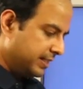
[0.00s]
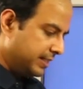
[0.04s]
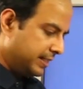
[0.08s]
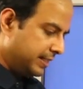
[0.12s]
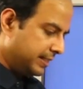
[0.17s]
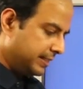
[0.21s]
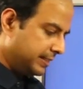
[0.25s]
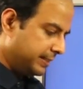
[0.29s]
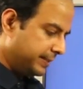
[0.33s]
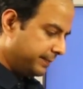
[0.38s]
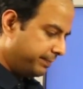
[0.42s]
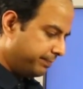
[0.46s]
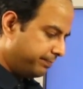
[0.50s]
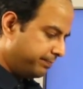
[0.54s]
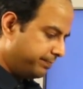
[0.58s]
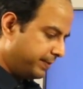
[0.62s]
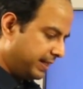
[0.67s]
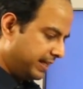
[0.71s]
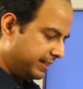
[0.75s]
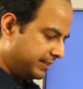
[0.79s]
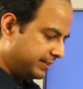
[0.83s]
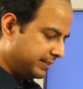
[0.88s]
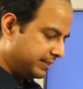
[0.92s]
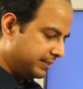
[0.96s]

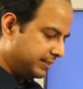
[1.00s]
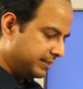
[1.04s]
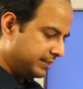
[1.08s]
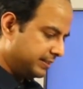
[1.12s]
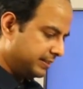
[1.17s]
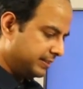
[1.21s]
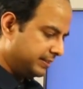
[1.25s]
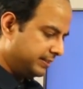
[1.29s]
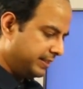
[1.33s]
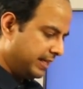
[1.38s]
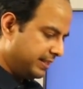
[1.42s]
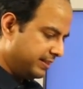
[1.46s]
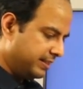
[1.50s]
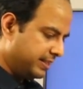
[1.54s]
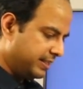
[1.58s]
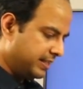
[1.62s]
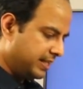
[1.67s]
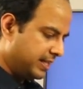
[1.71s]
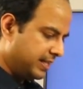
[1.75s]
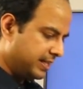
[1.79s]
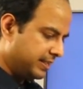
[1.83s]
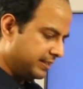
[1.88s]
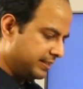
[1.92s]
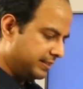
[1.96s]
But then there
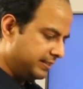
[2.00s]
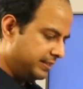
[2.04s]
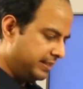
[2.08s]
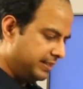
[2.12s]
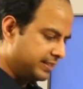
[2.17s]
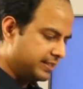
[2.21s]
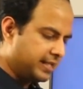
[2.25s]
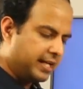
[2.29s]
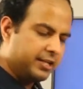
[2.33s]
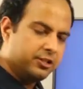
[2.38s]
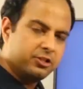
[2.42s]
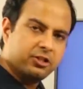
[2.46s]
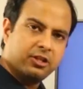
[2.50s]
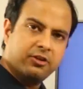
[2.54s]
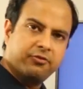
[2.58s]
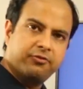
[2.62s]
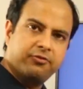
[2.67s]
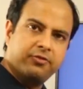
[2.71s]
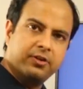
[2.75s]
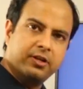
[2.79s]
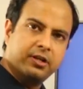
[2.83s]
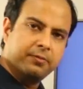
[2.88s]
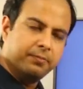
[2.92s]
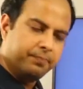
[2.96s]
are these kinds of